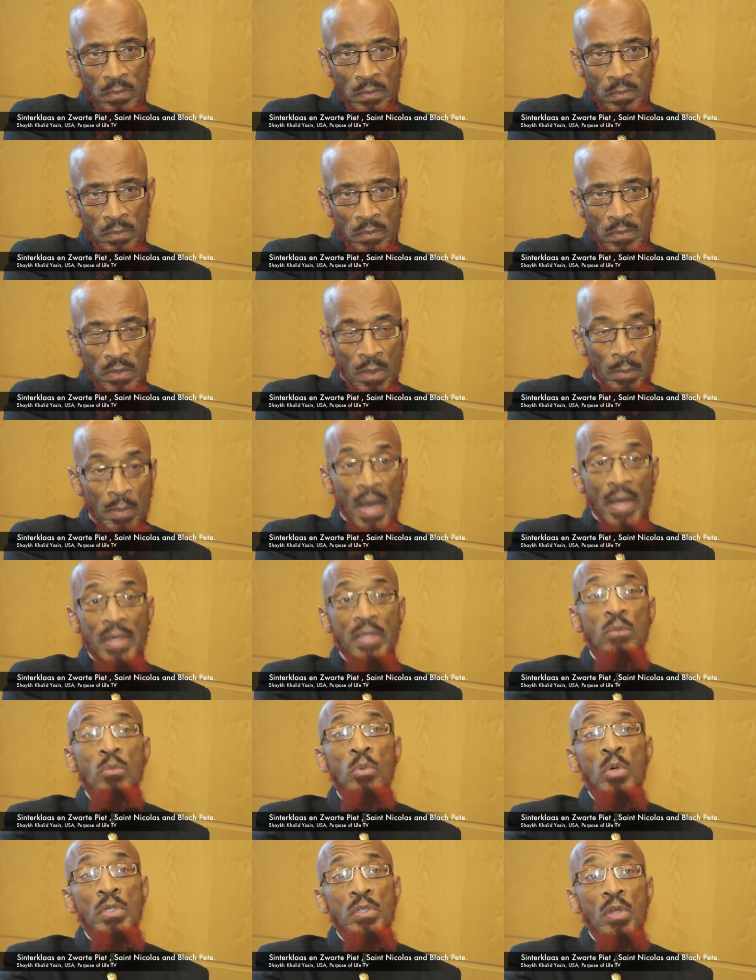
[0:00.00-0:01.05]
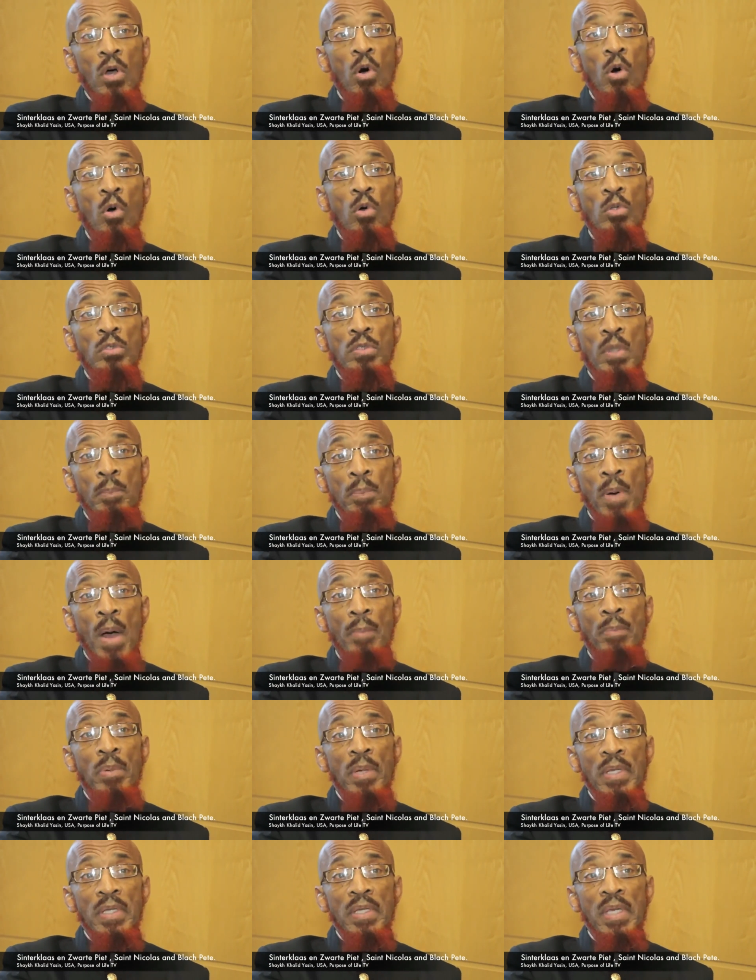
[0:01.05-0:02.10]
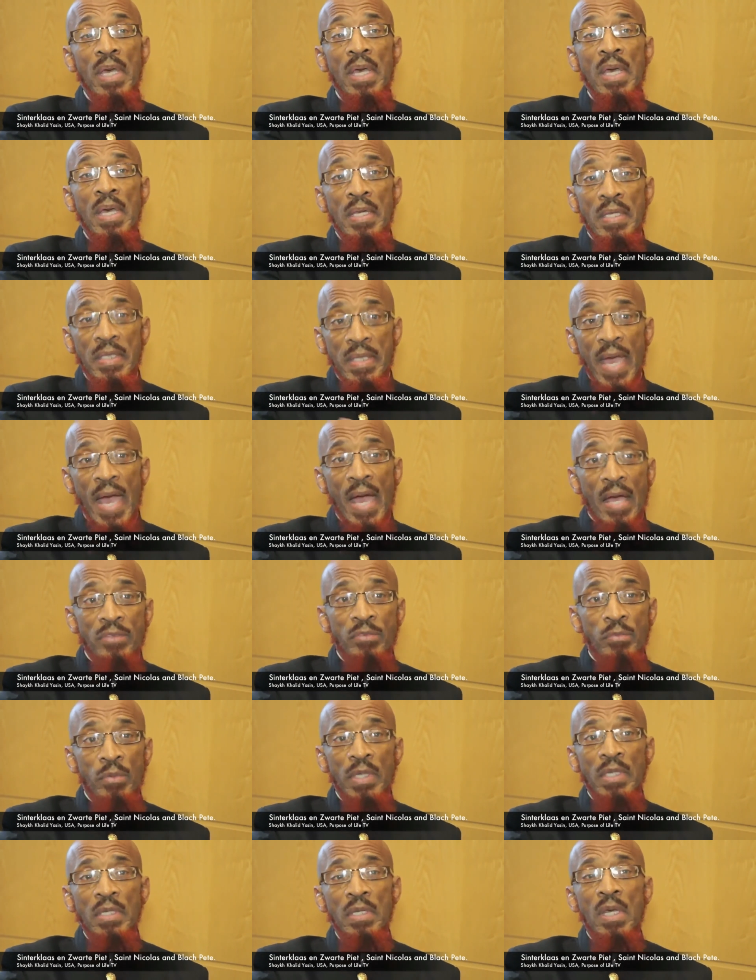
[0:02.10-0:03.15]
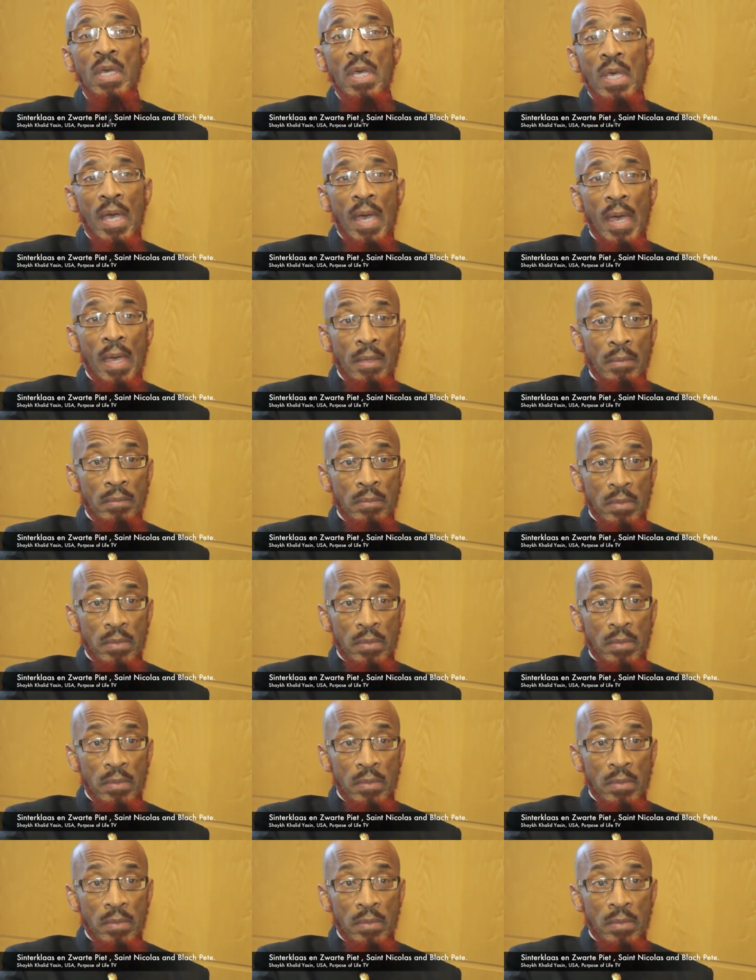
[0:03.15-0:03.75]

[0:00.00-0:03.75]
Somebody would hold a public gathering, and